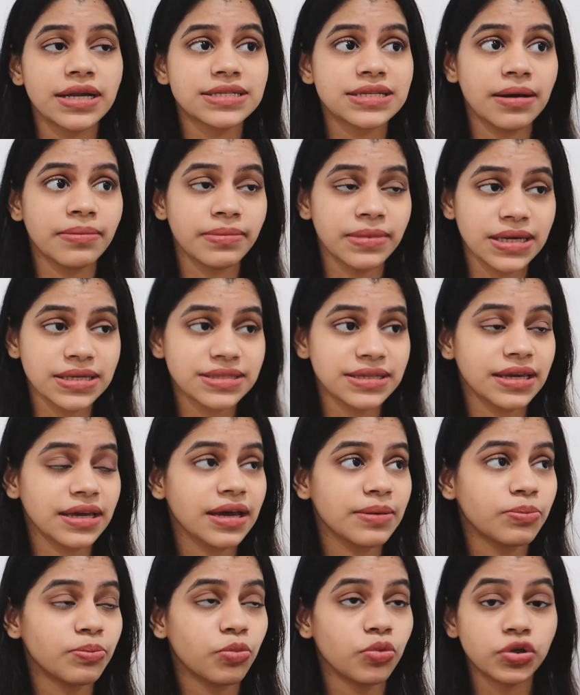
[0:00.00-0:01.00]
It's
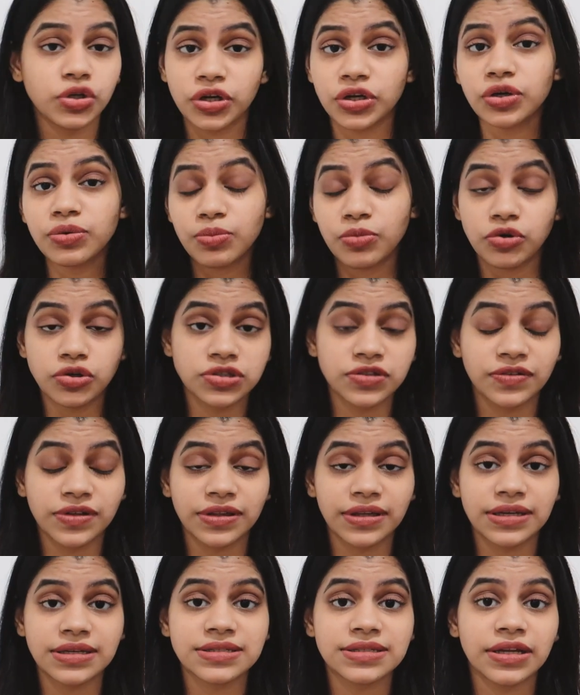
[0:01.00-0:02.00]
amazing. You can do most of the
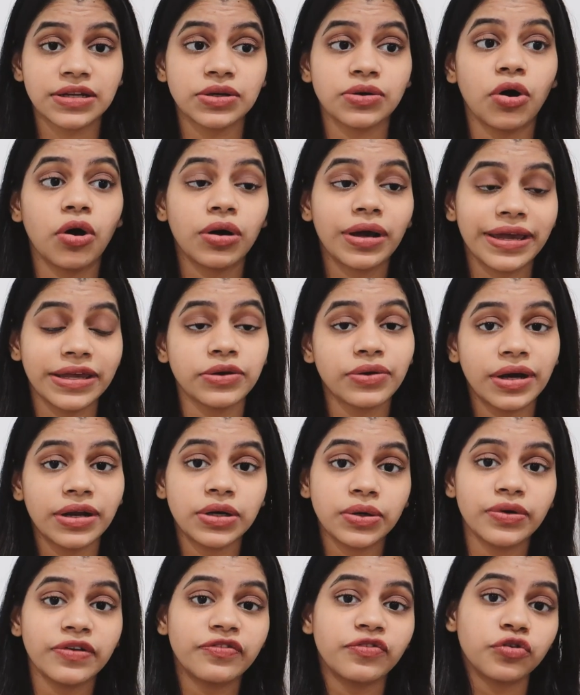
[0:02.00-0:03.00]
things that you can
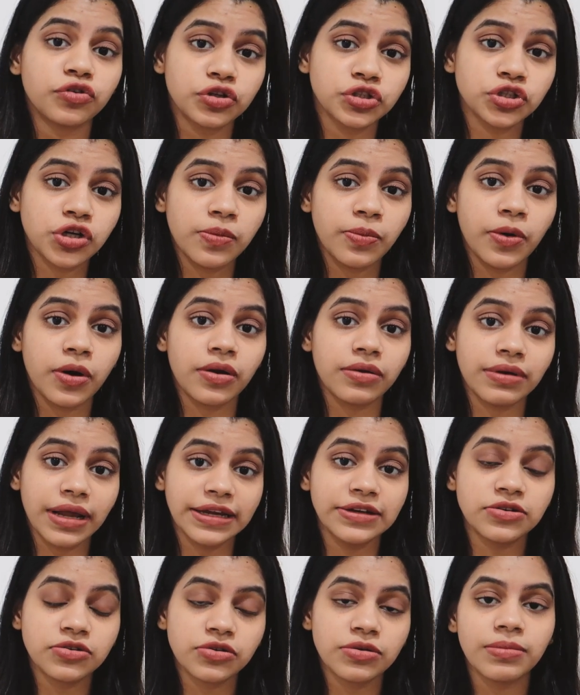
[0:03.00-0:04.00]
do in Photoshop or
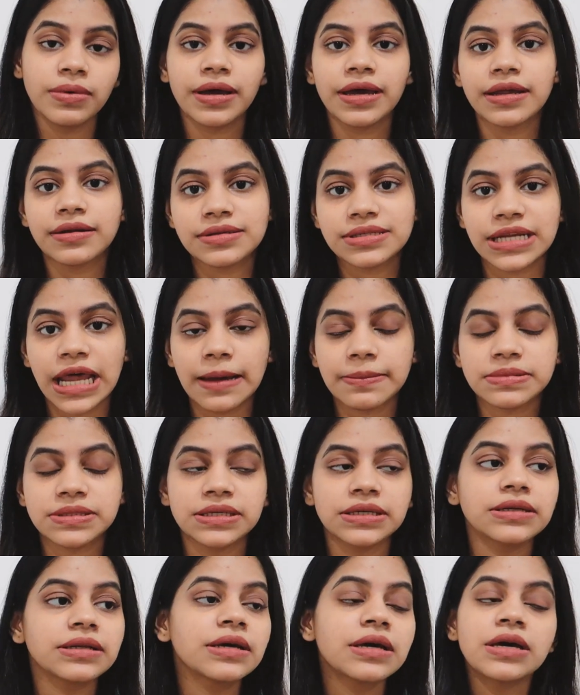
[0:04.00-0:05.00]
Lightroom in
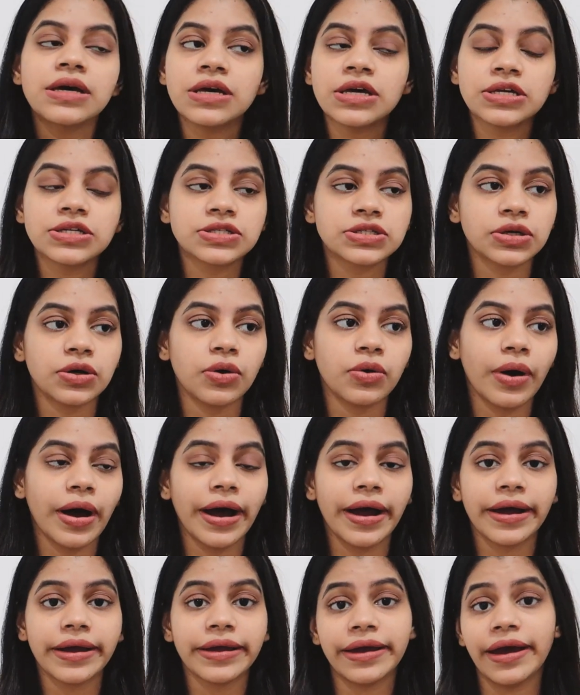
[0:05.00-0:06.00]
Snapseed, so
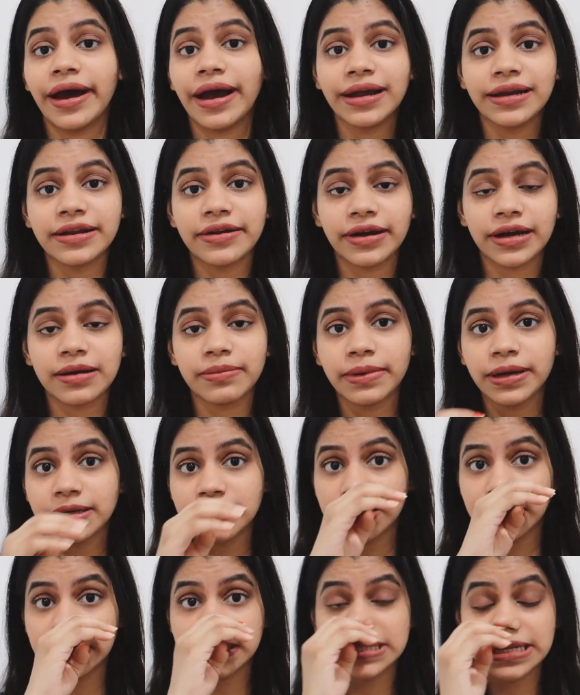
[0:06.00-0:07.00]
I highly
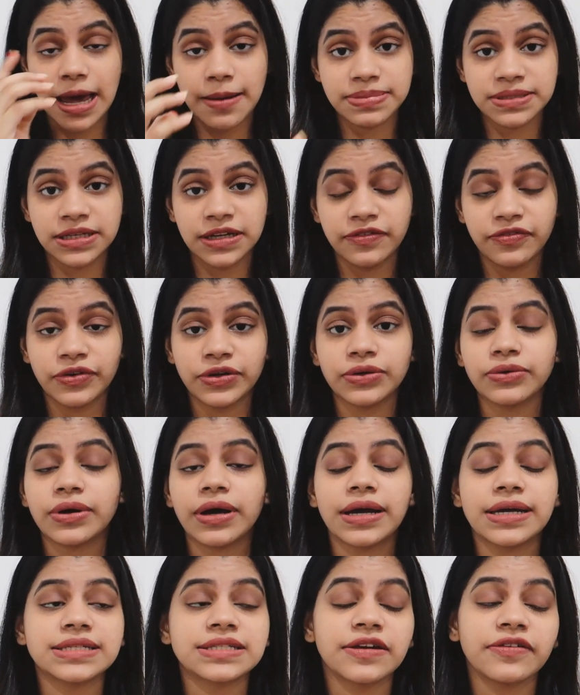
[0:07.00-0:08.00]
recommend Snapseed for you
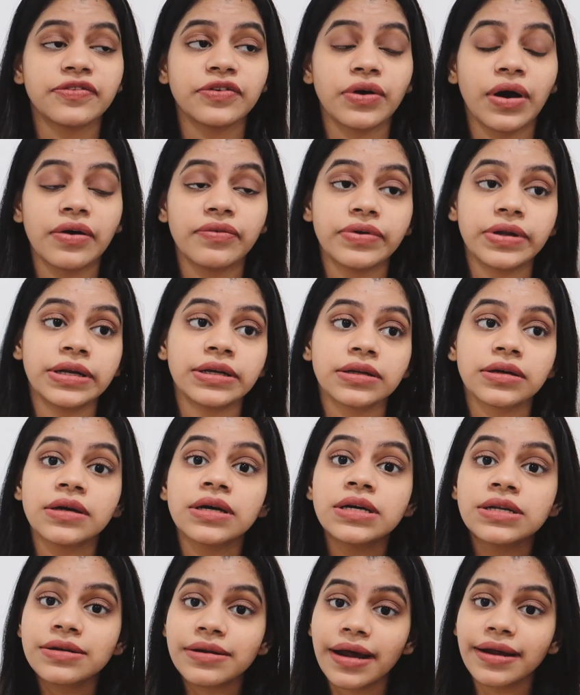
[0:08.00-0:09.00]
guys if you haven't
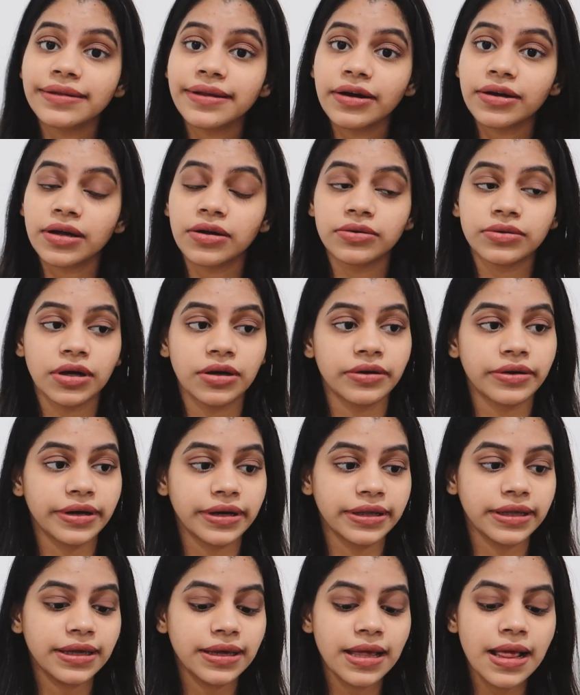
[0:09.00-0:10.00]
tried that out
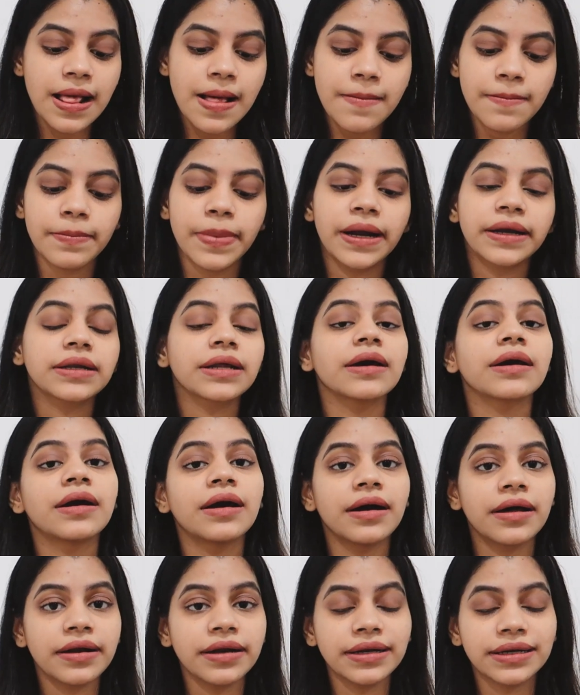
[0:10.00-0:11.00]
already. But
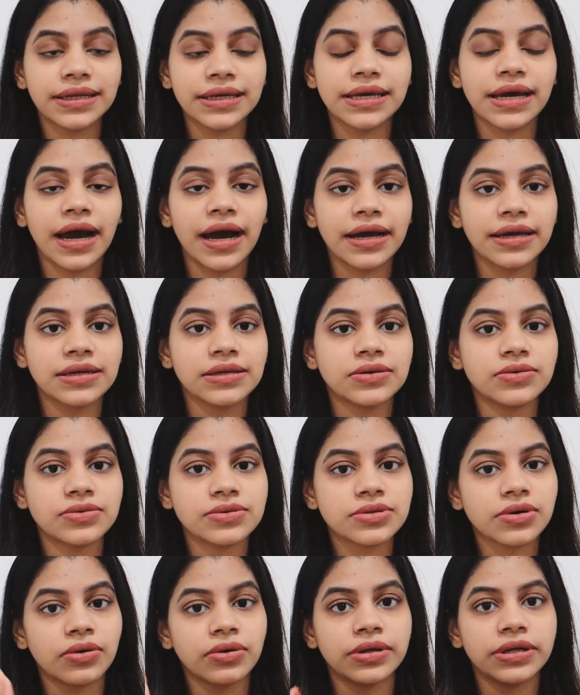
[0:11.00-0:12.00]
currently I
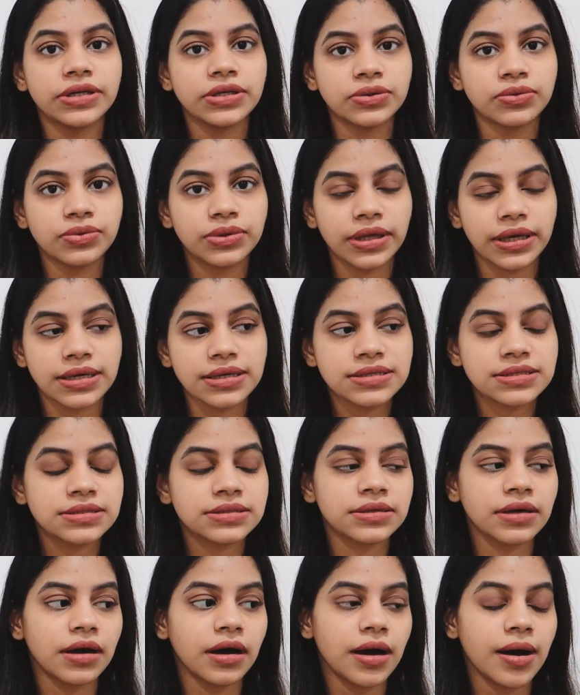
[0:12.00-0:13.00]
use only two
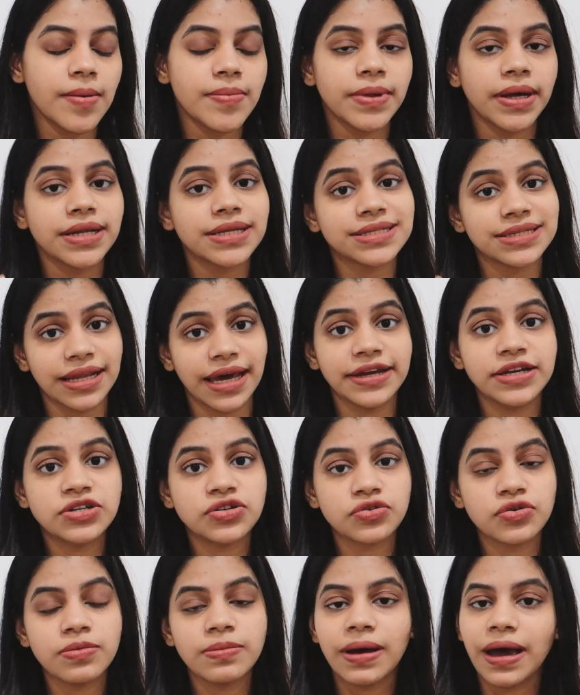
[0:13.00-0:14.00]
things, that is
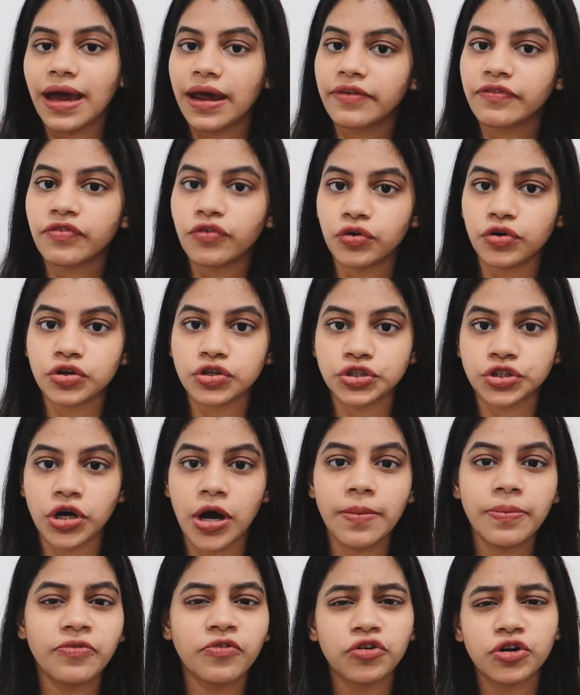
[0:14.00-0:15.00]
Lightroom and
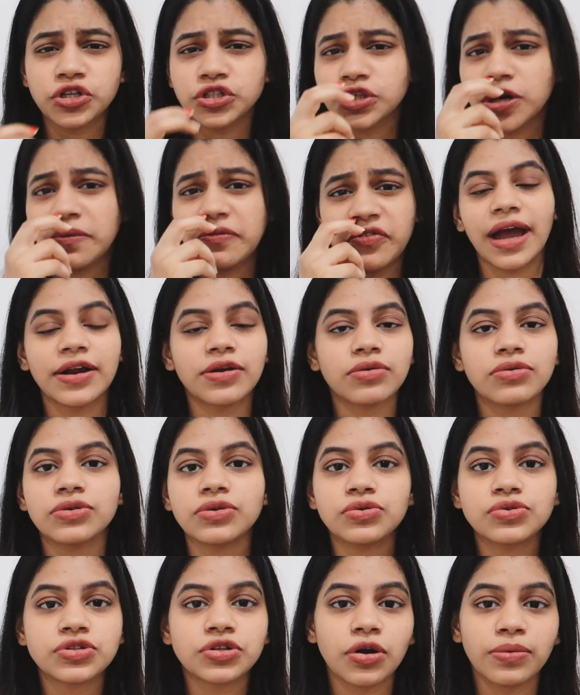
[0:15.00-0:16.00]
Photoshop. Photoshop, I don't
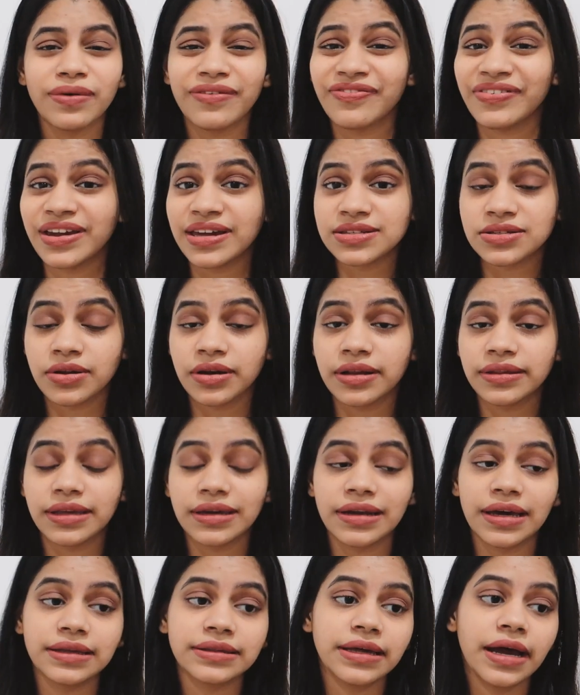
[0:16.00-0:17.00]
use it on my face or
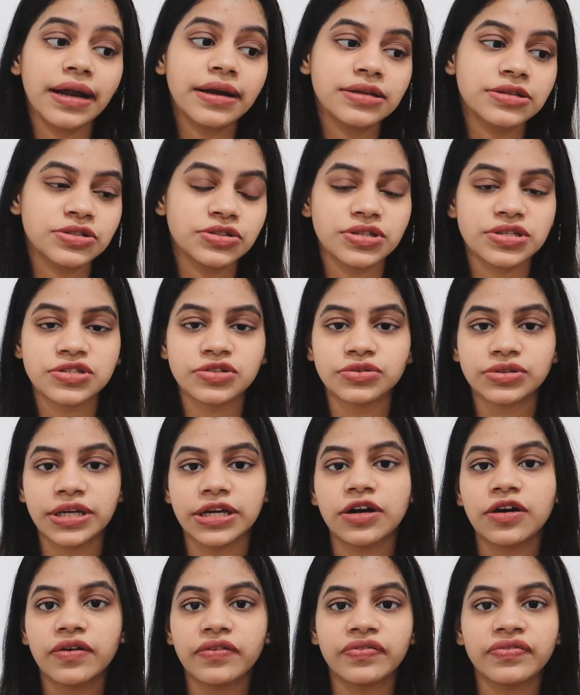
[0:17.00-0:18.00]
anything like that. It's just to
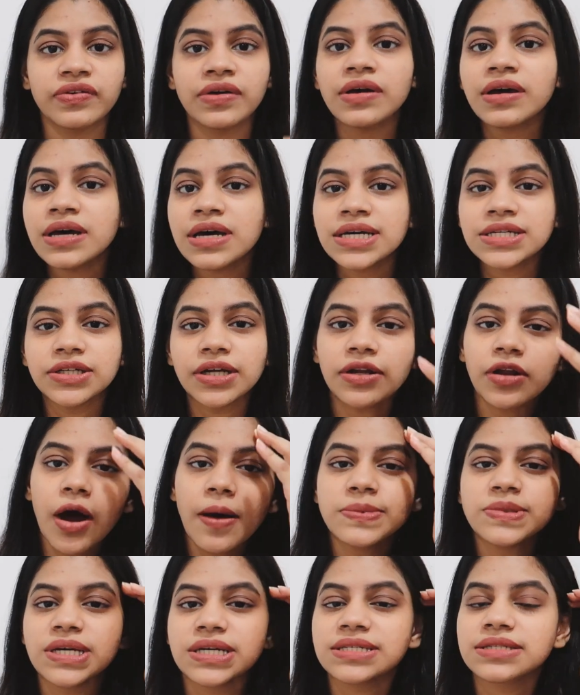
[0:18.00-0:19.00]
take off certain
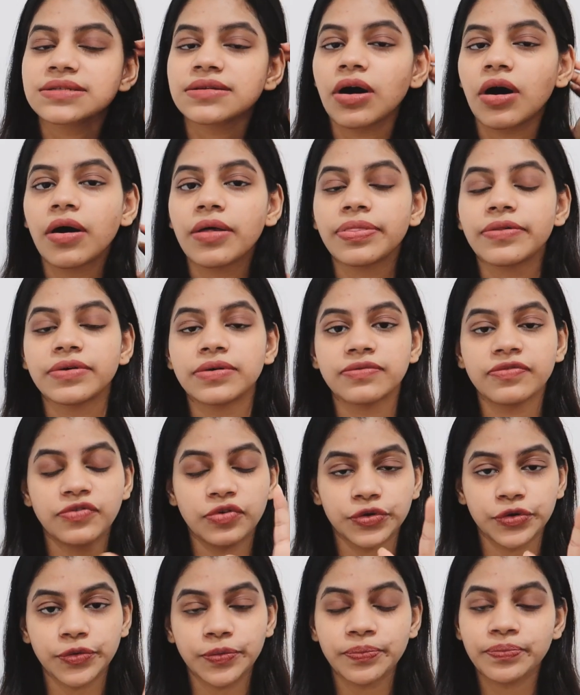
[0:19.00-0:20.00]
objects on the
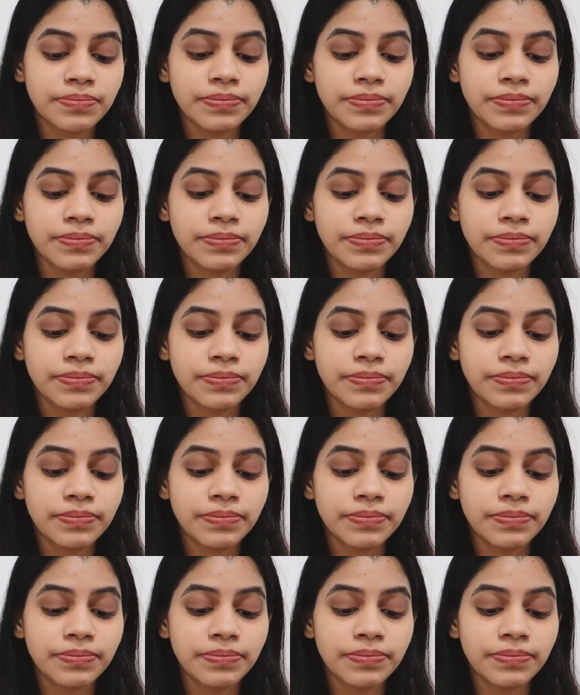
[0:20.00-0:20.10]
photo.